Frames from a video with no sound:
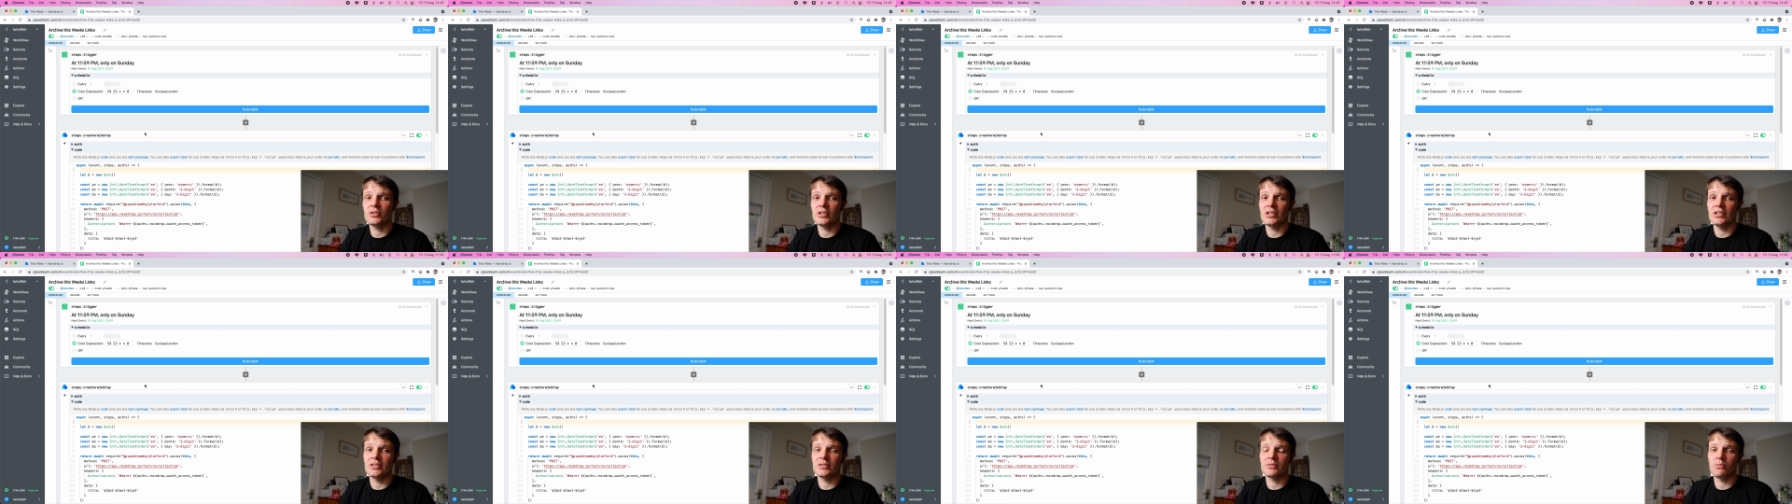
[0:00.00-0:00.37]

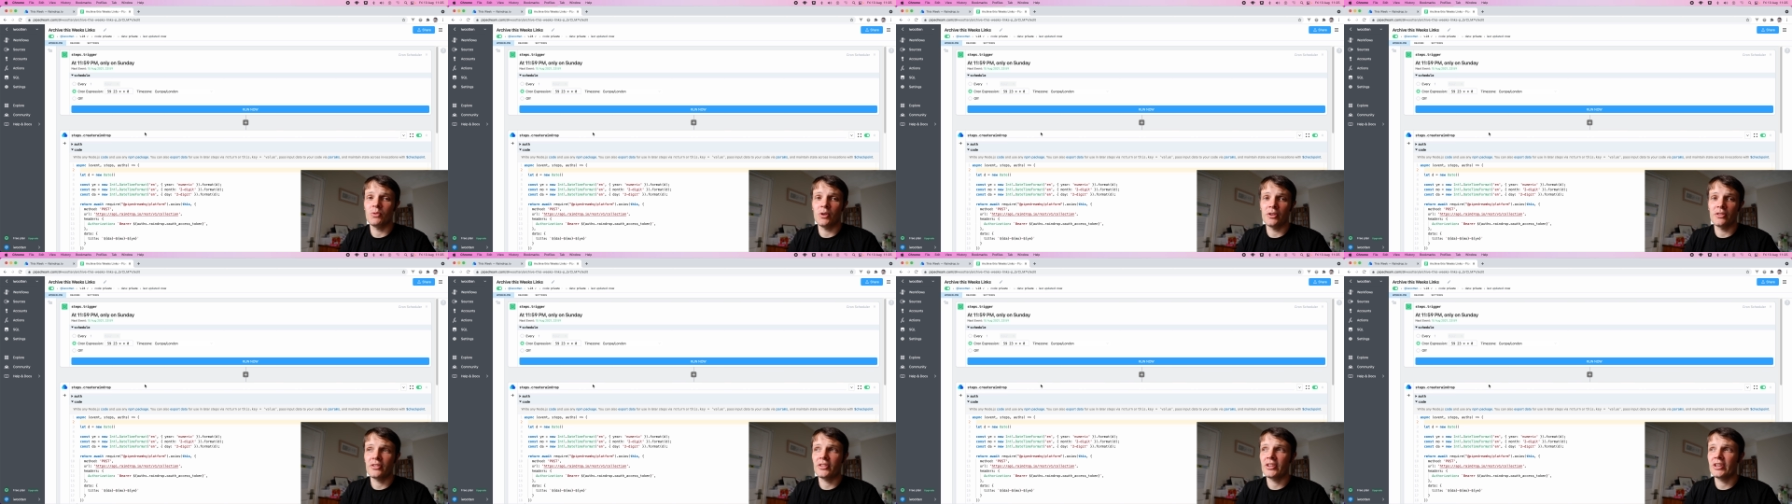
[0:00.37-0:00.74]
is
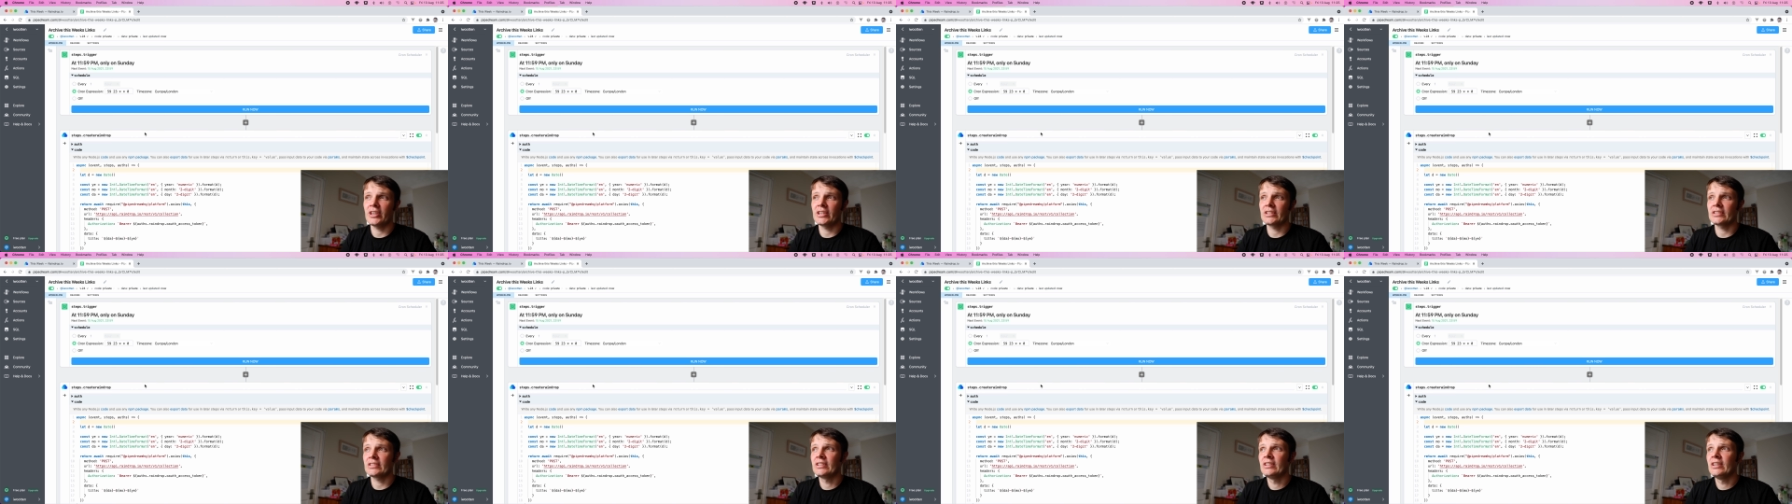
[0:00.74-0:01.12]
one
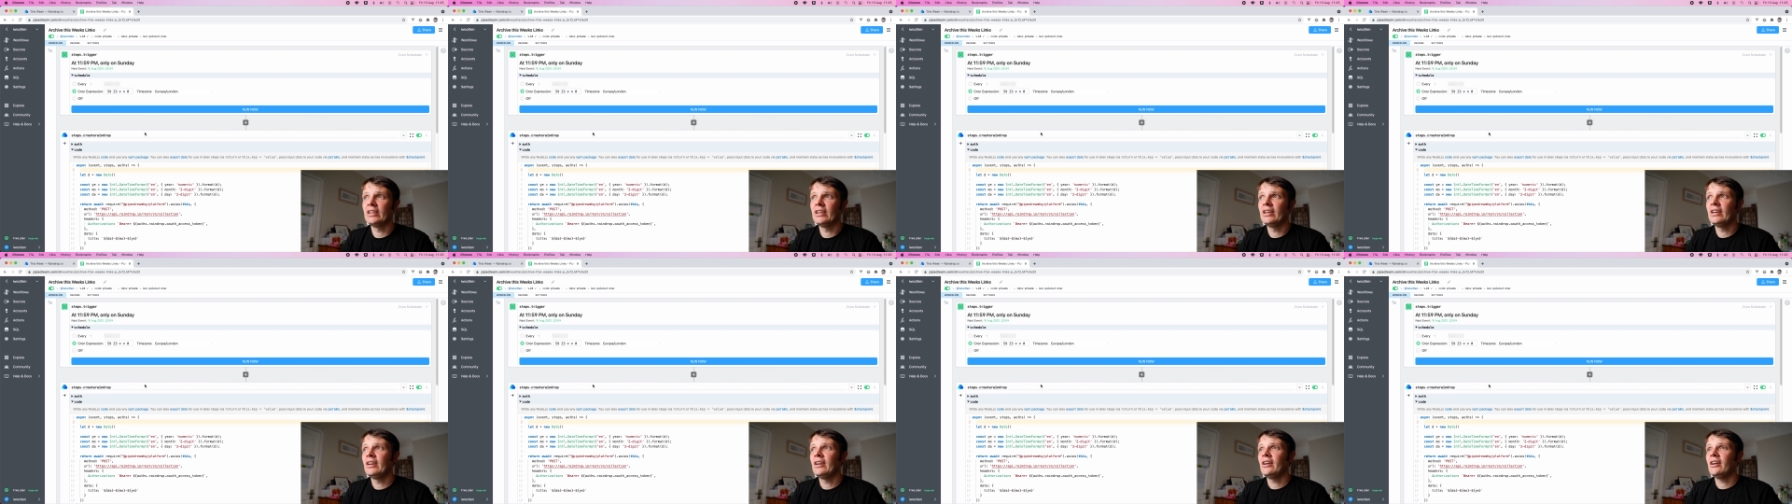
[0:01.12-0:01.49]
thing,
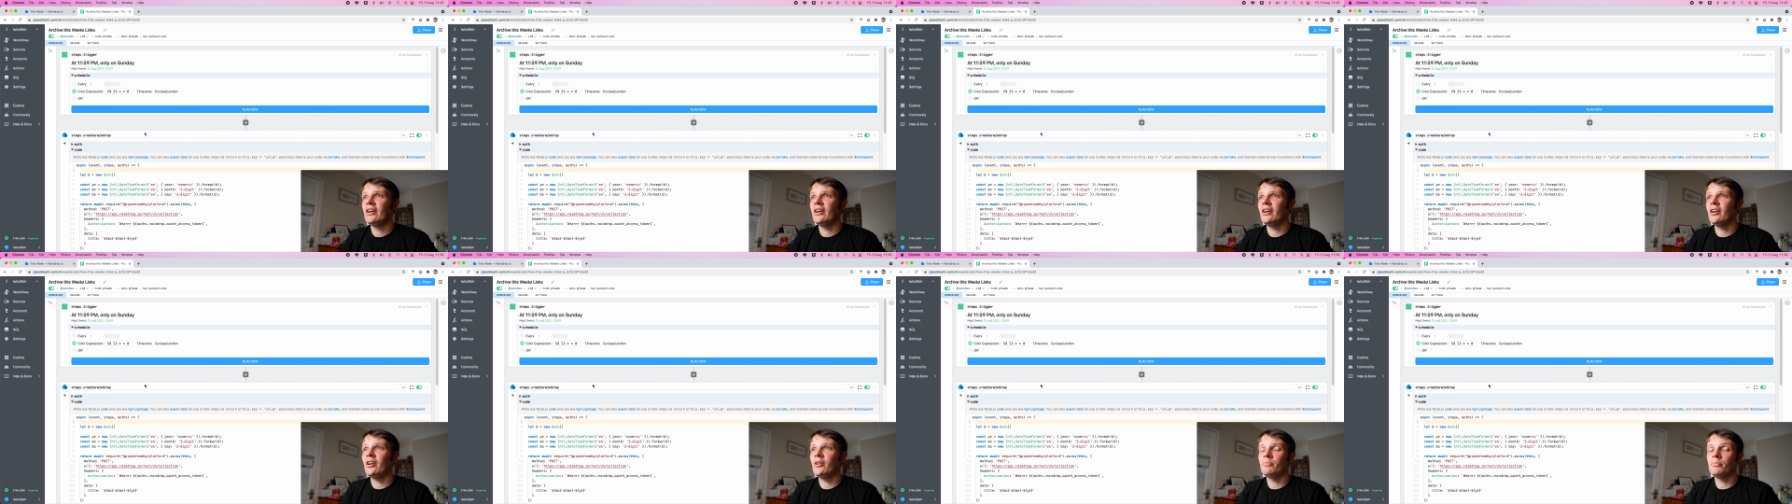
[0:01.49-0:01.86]

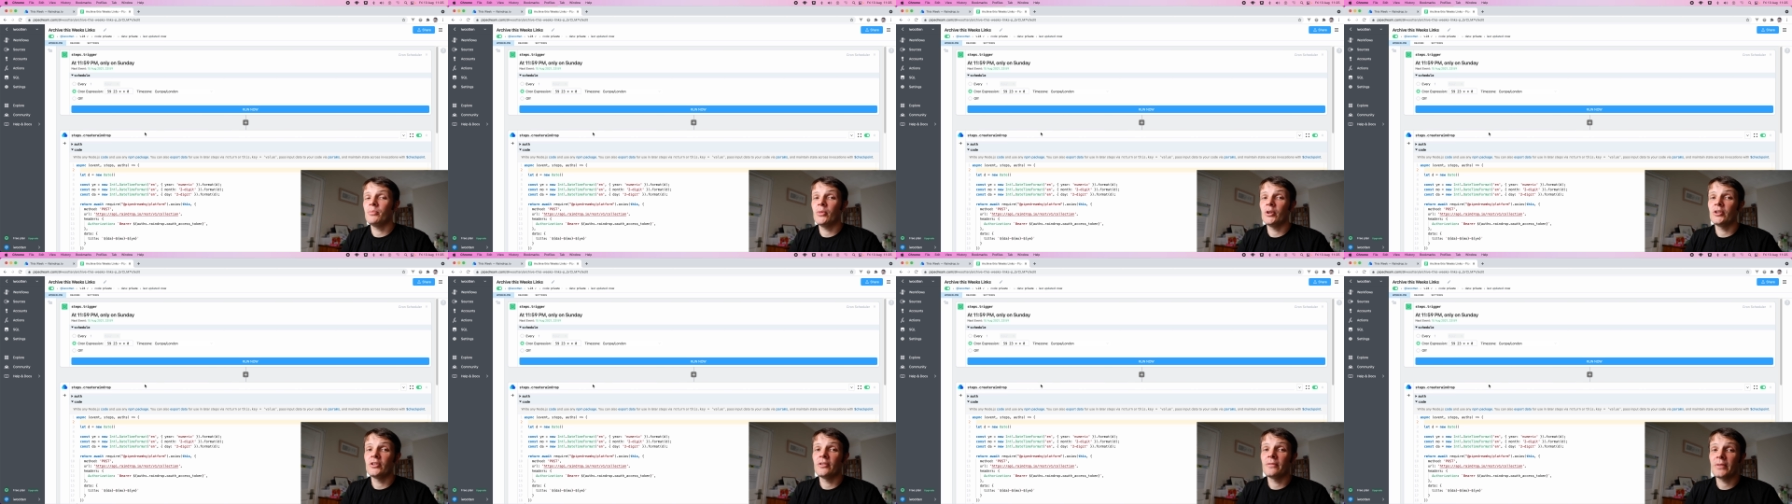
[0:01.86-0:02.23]

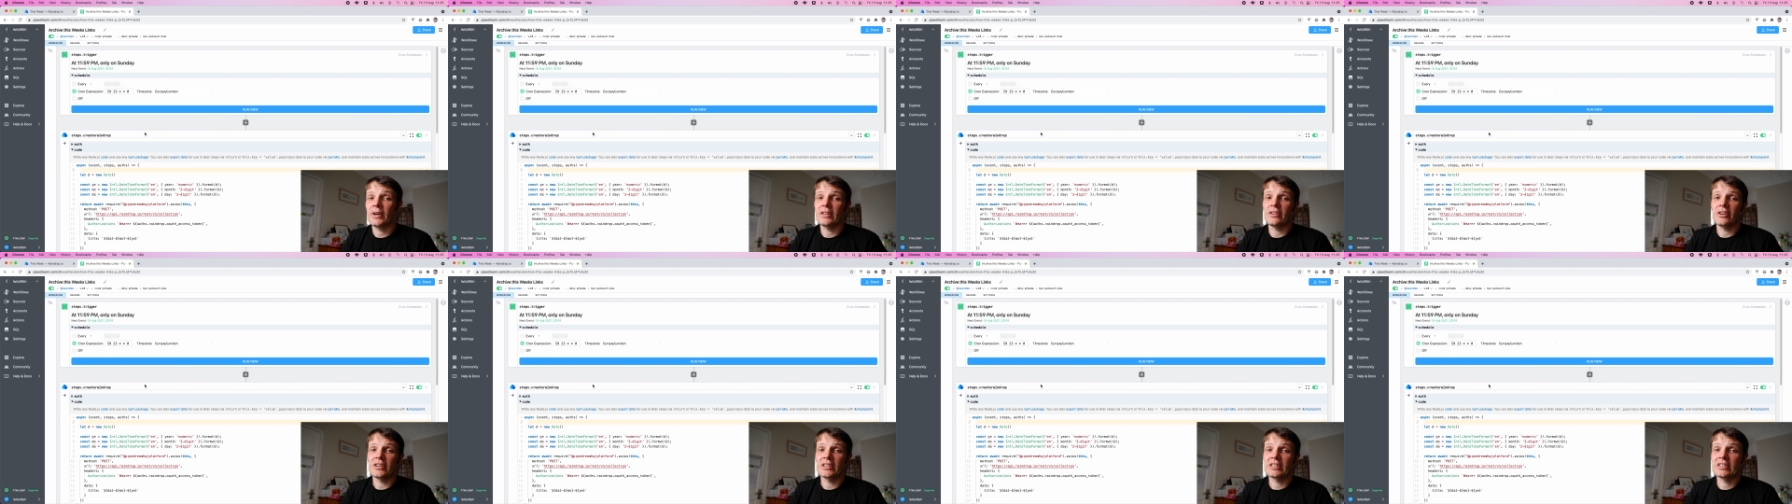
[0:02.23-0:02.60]
but the
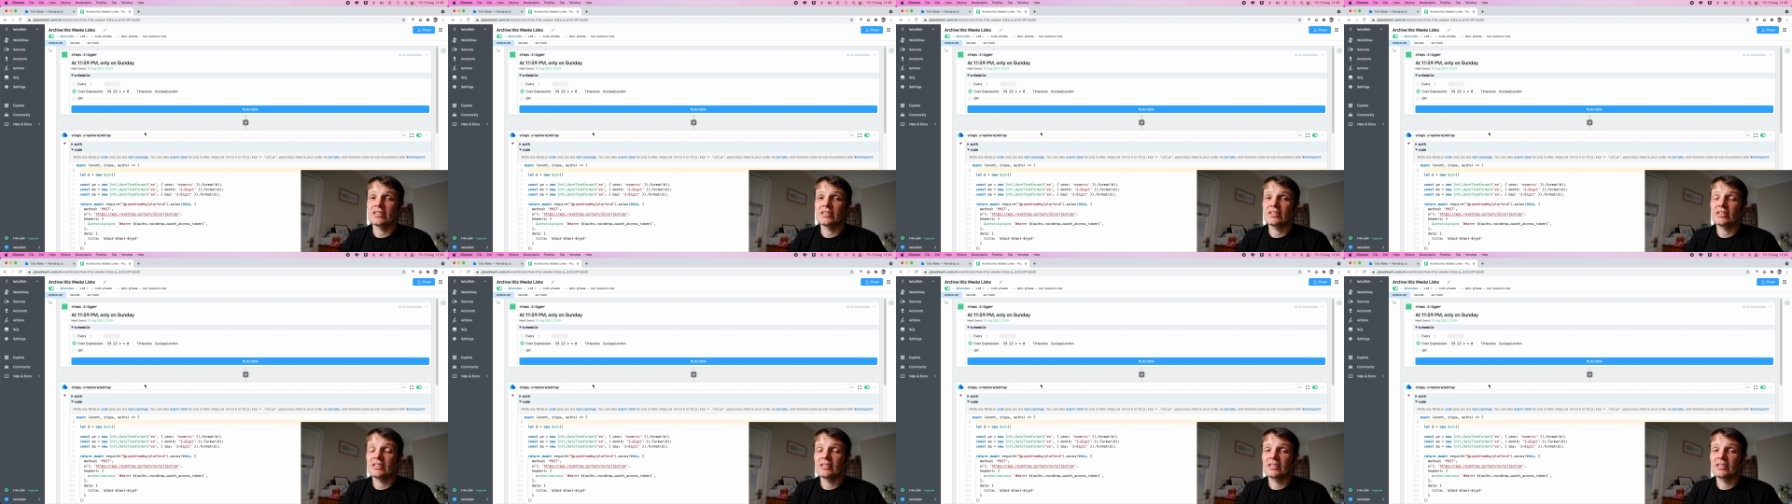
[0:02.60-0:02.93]
fact that I can